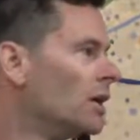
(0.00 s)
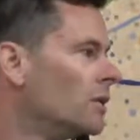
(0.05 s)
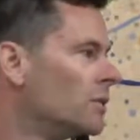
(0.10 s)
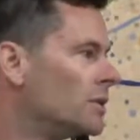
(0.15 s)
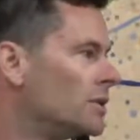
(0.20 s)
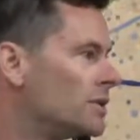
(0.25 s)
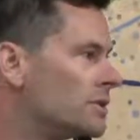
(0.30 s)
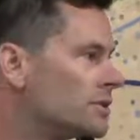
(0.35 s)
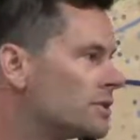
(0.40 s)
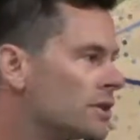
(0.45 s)

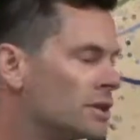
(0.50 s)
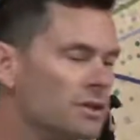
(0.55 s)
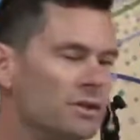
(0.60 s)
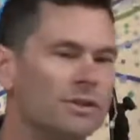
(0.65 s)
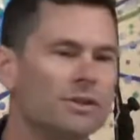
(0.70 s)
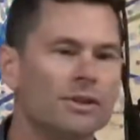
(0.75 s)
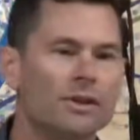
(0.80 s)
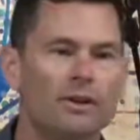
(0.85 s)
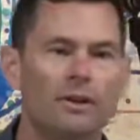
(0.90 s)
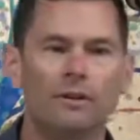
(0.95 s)
which is
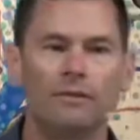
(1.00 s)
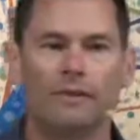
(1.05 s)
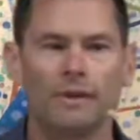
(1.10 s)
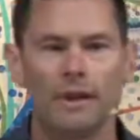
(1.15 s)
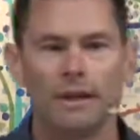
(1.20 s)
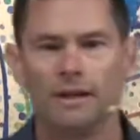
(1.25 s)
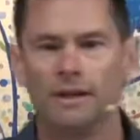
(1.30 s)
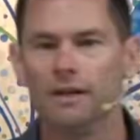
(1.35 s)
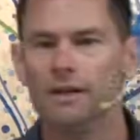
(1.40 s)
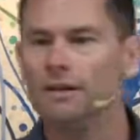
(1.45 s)
conserve
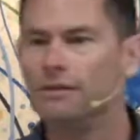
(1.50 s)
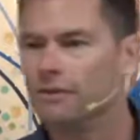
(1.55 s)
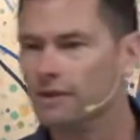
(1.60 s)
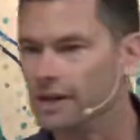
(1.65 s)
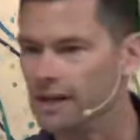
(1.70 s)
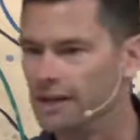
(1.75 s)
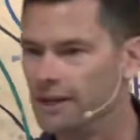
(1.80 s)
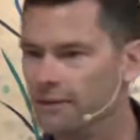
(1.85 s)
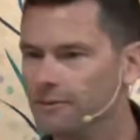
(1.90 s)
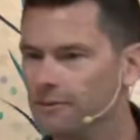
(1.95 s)
and innovate.